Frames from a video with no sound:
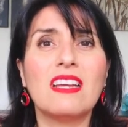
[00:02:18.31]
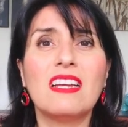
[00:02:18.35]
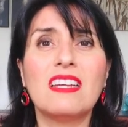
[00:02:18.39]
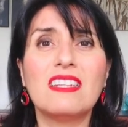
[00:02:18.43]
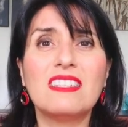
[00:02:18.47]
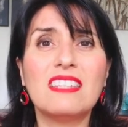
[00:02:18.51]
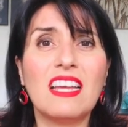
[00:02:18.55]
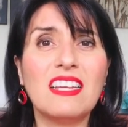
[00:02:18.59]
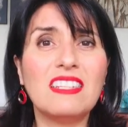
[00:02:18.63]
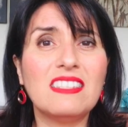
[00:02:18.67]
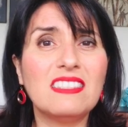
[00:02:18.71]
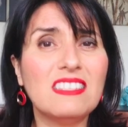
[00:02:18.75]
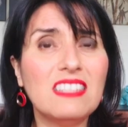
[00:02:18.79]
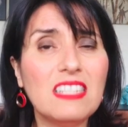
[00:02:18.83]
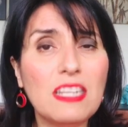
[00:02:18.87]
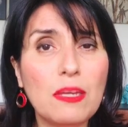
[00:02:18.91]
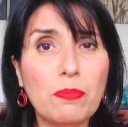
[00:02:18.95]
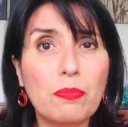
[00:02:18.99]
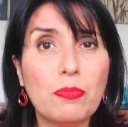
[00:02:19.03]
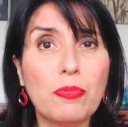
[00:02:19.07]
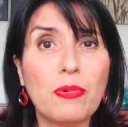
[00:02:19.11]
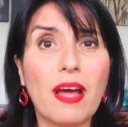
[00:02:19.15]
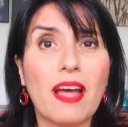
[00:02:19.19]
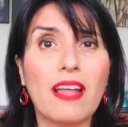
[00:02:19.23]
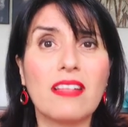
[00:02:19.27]
take deep
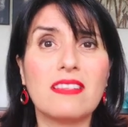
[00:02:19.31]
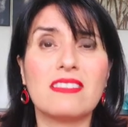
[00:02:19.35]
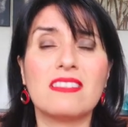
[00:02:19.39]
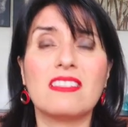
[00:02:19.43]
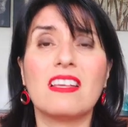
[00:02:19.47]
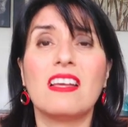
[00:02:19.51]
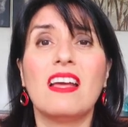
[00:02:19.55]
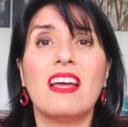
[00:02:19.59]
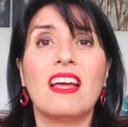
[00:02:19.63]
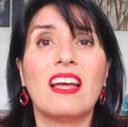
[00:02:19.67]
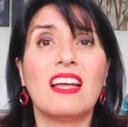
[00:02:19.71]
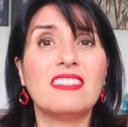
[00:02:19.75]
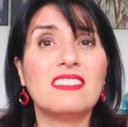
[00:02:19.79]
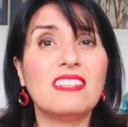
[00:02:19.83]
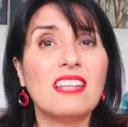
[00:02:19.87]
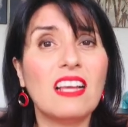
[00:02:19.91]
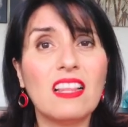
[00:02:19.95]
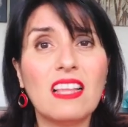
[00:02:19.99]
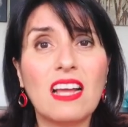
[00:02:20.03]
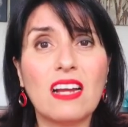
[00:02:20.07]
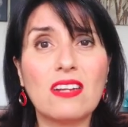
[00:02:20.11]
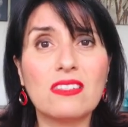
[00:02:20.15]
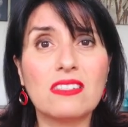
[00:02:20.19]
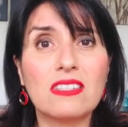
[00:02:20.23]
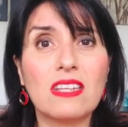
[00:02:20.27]
breaths and tell
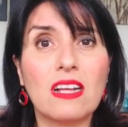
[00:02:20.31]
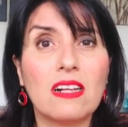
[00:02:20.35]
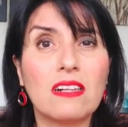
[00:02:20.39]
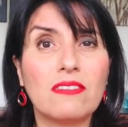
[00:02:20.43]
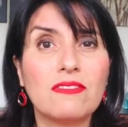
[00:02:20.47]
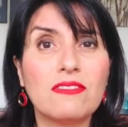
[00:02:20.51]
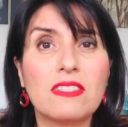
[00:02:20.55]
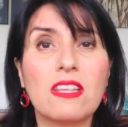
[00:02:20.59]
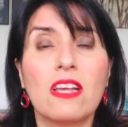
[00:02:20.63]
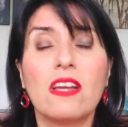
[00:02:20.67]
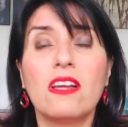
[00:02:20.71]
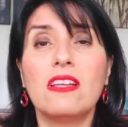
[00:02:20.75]
ourselves